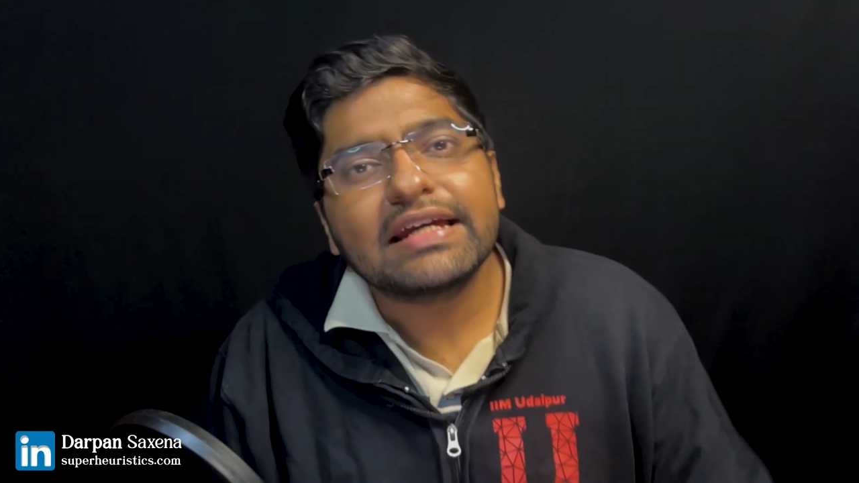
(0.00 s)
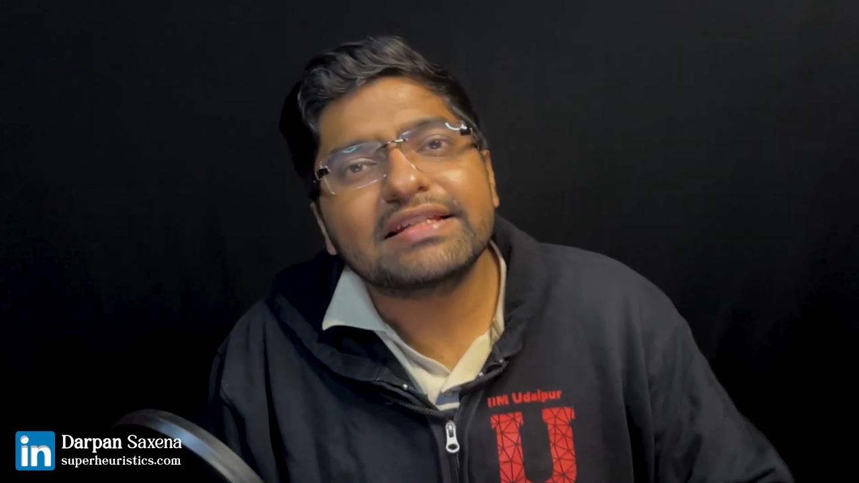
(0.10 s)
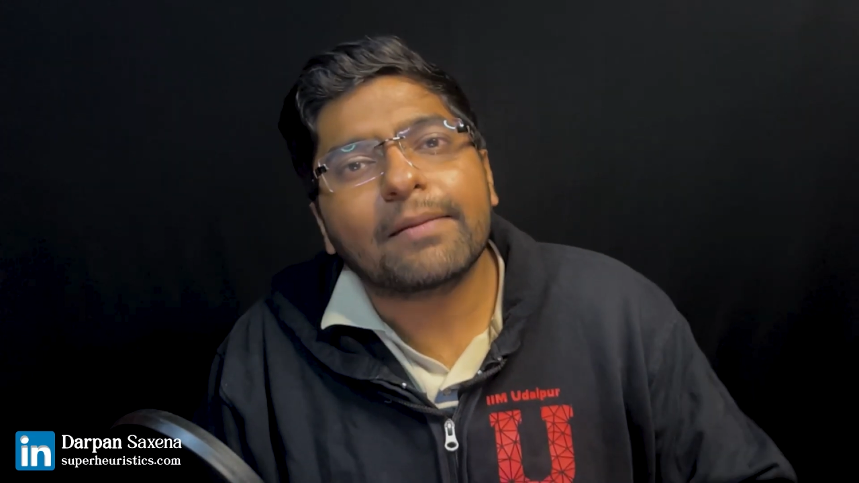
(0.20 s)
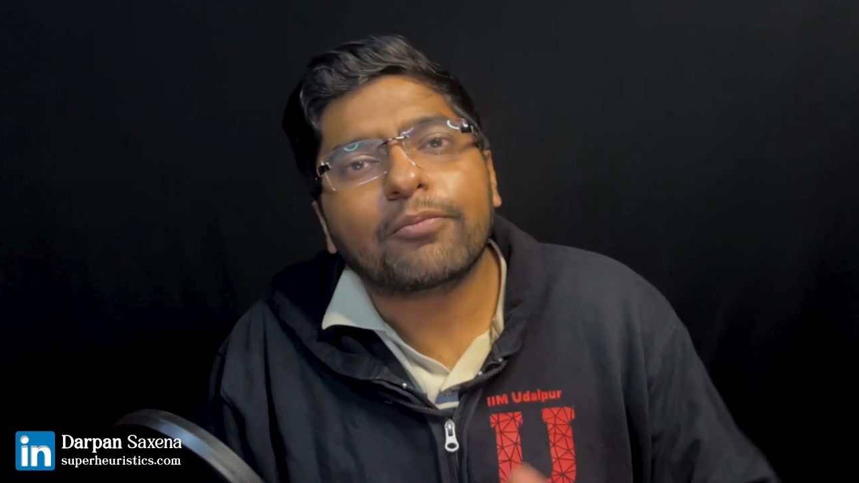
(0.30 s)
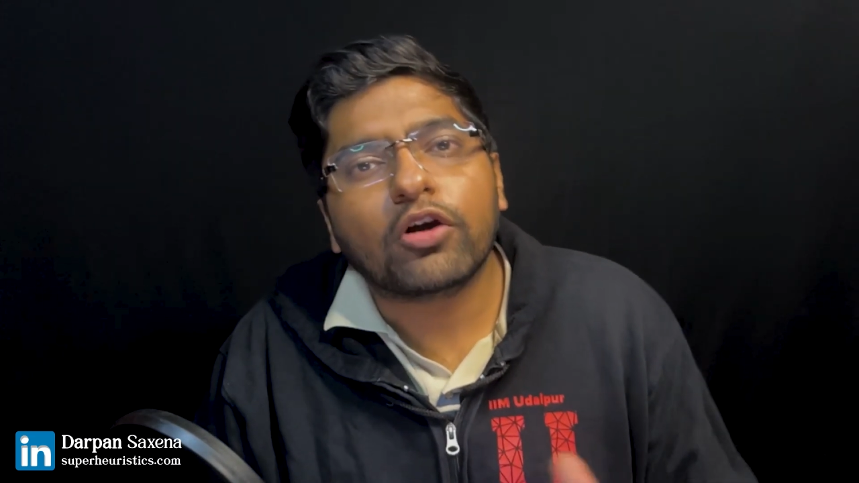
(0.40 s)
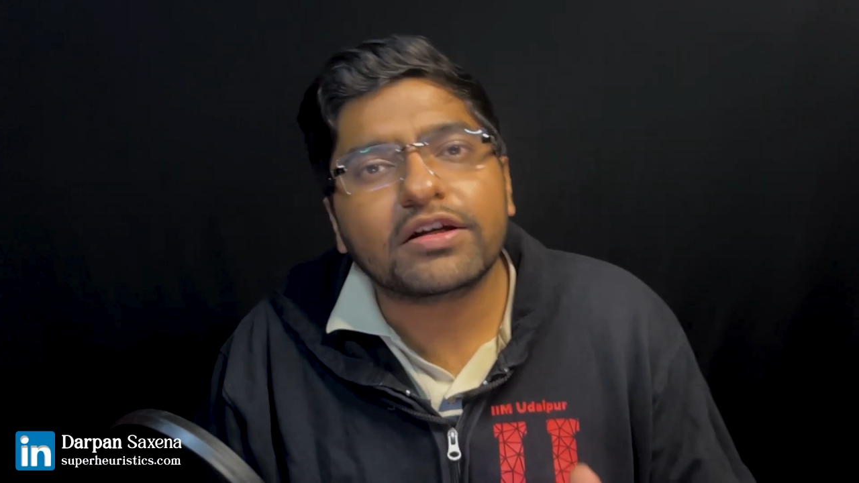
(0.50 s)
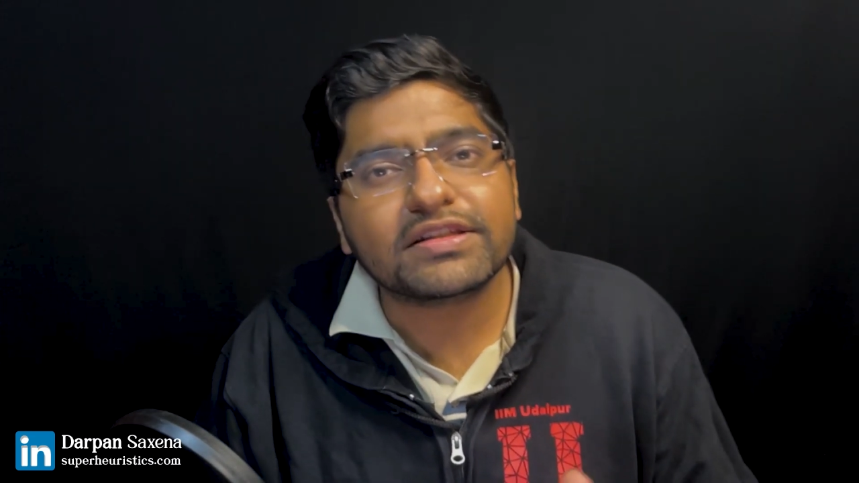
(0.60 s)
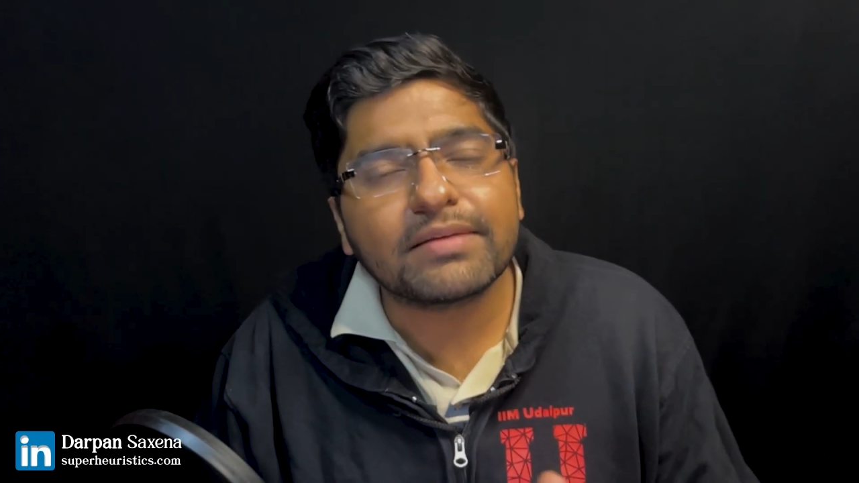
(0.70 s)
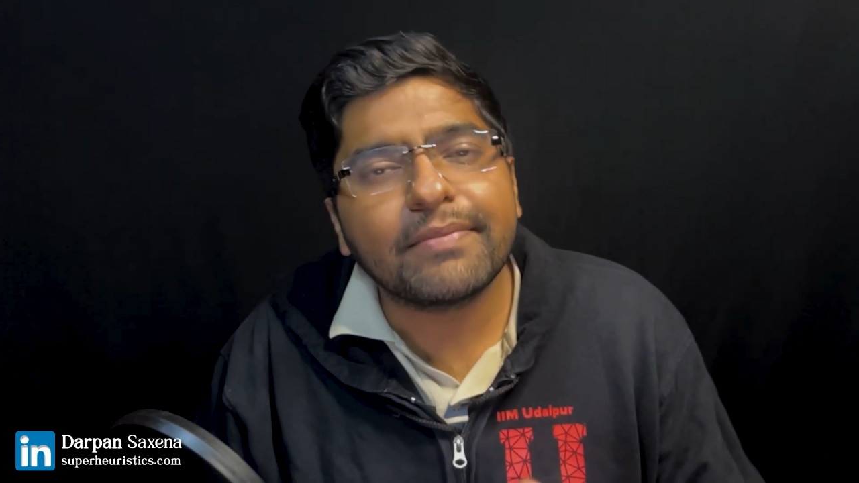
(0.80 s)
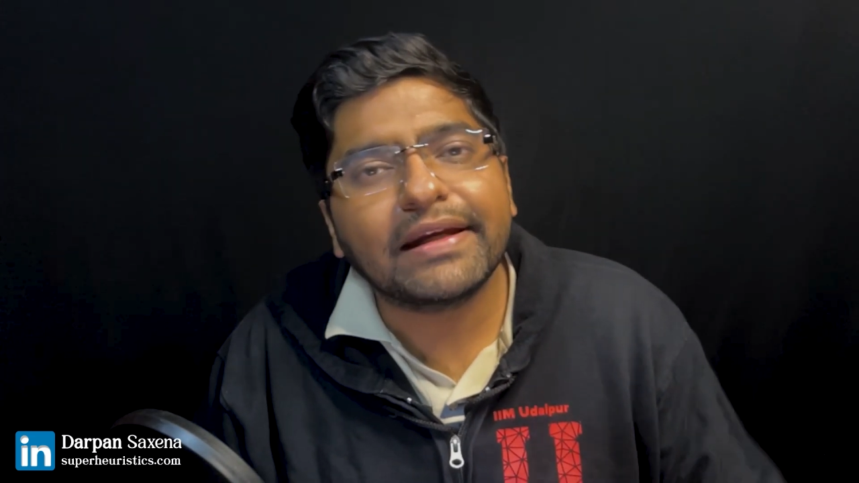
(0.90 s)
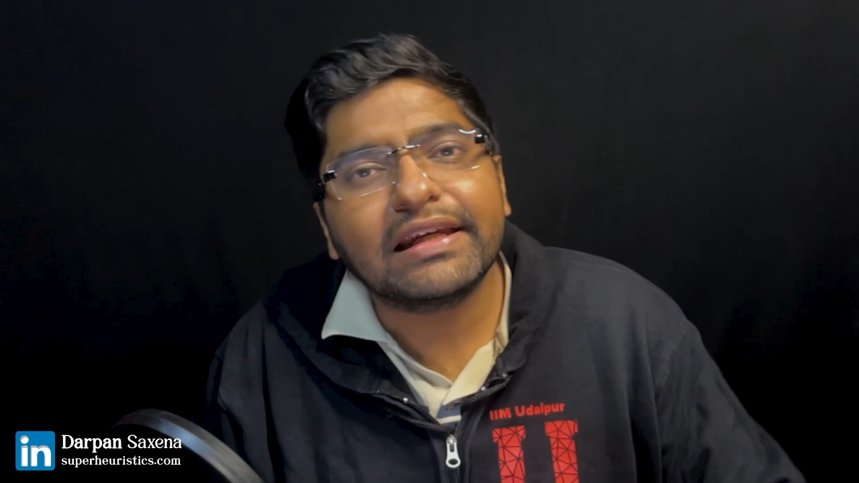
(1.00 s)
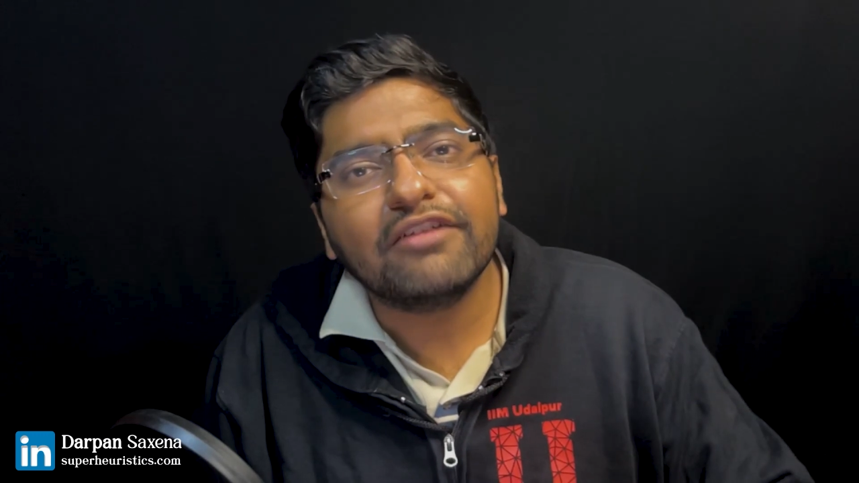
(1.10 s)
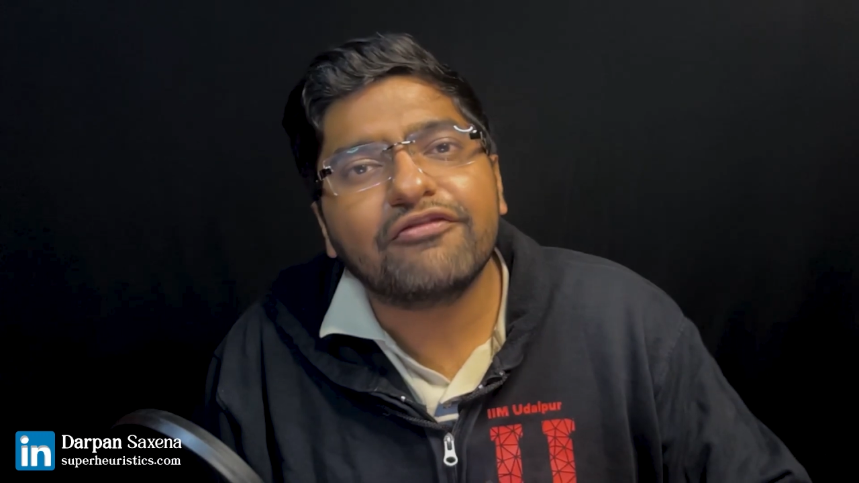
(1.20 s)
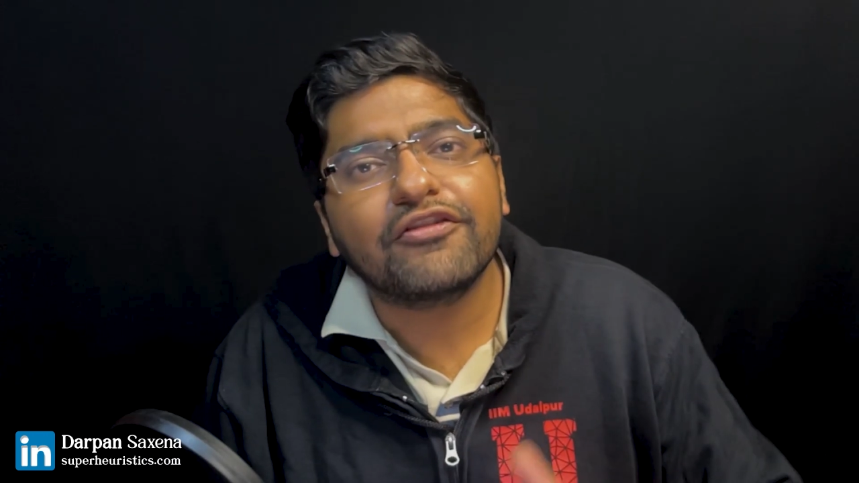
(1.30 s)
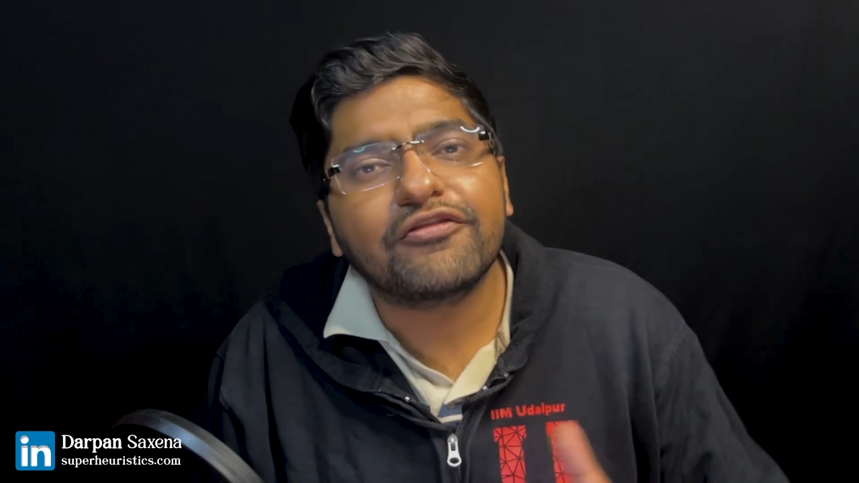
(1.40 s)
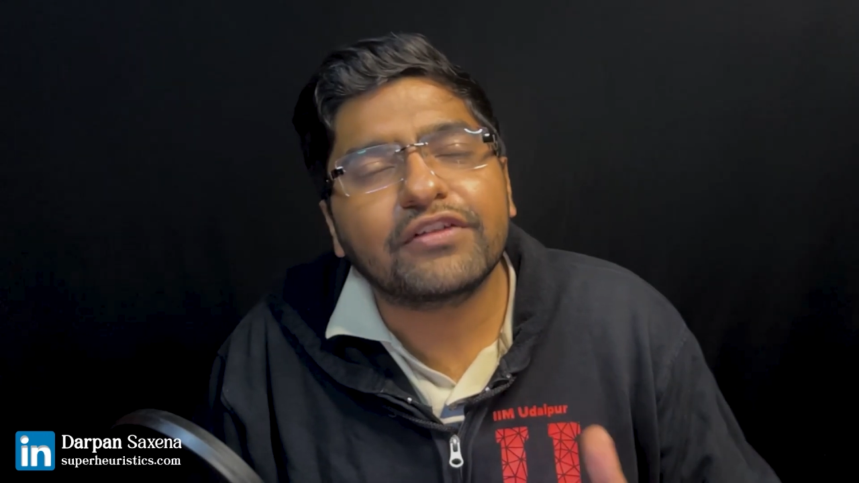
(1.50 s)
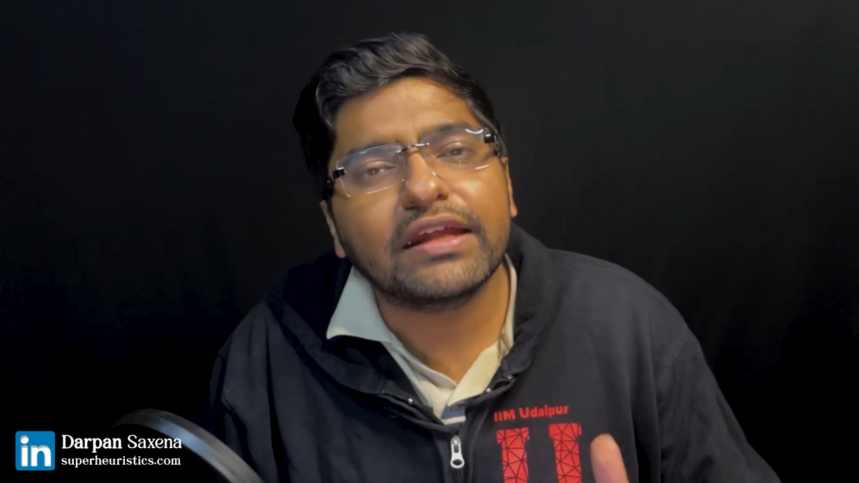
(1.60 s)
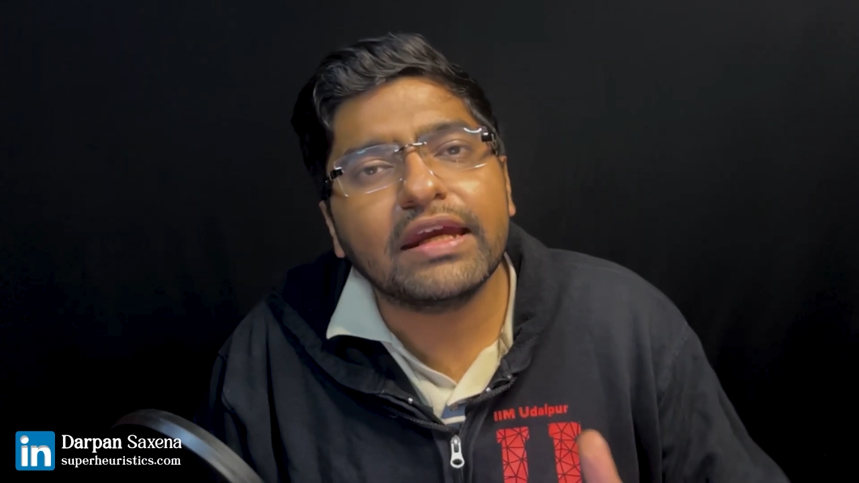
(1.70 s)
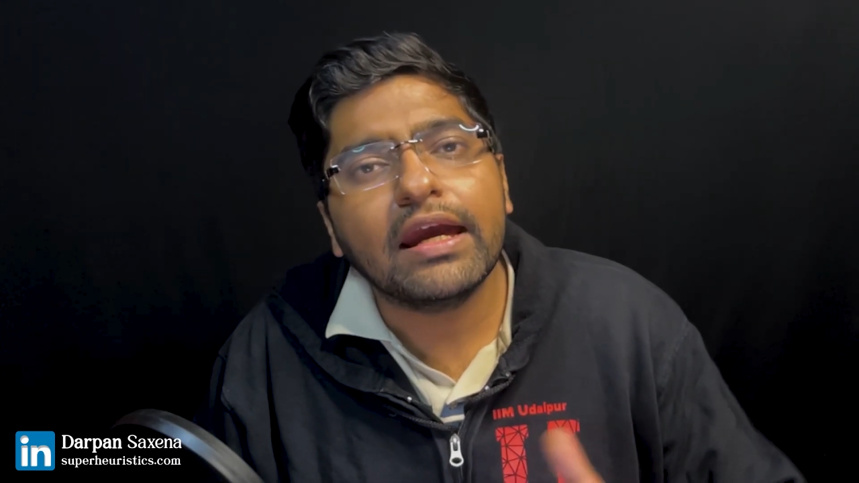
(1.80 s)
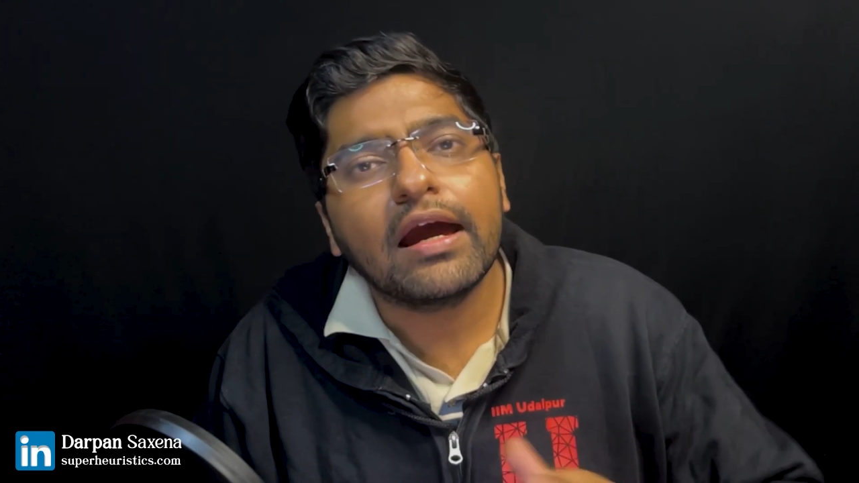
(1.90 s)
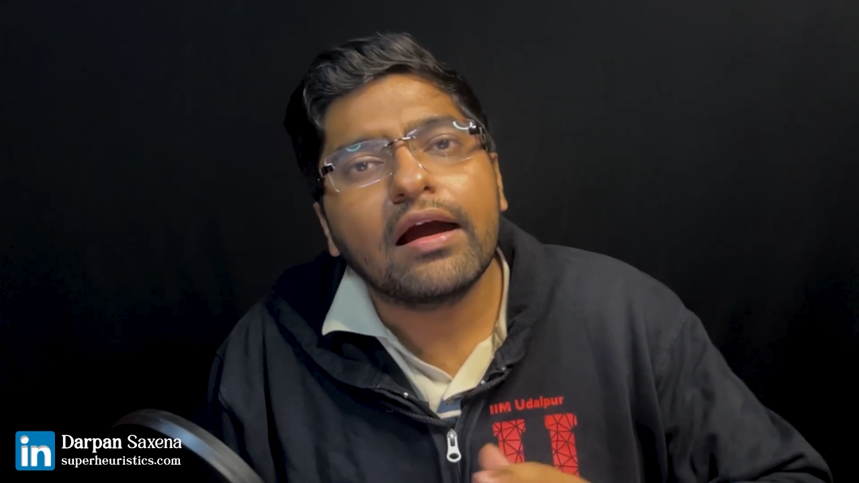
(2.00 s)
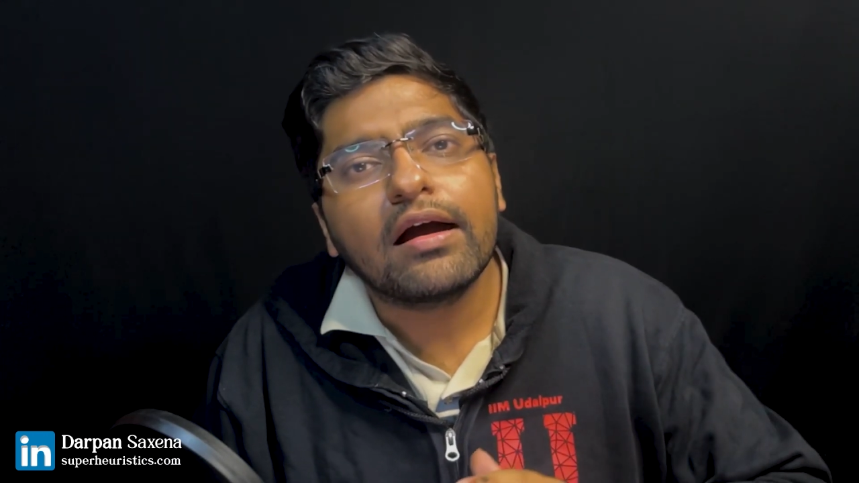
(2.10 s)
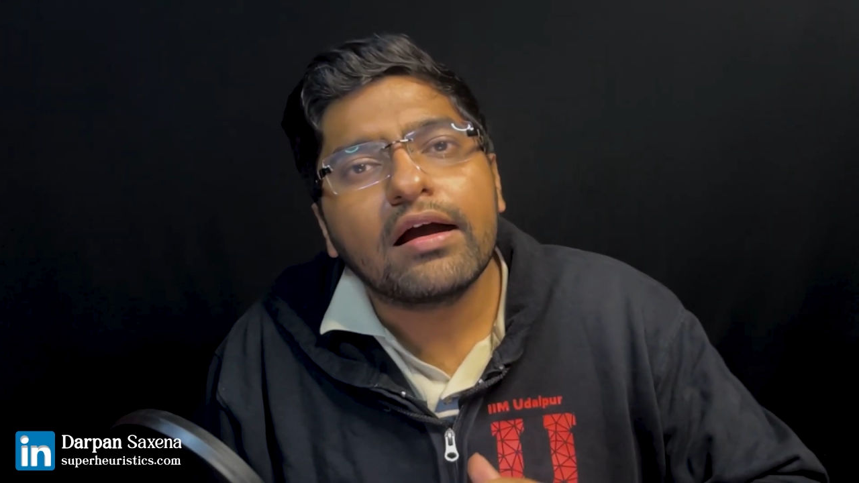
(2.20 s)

is approximately 50%